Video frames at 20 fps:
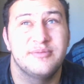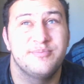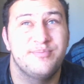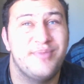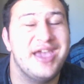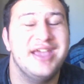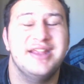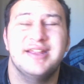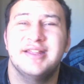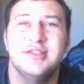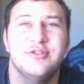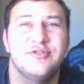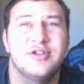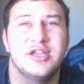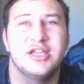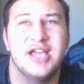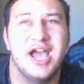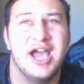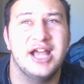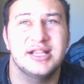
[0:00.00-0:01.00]
Peyton, you
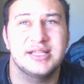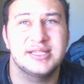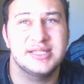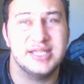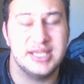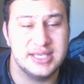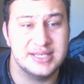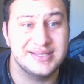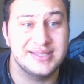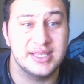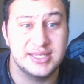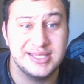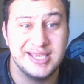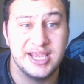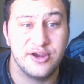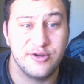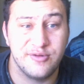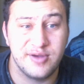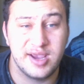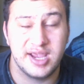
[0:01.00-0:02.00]
can kind of see he's
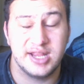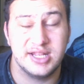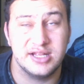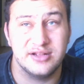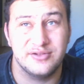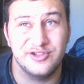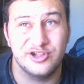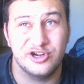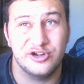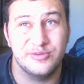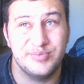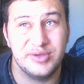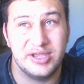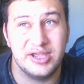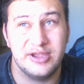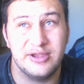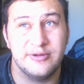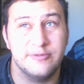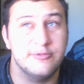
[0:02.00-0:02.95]
deteriorating a little bit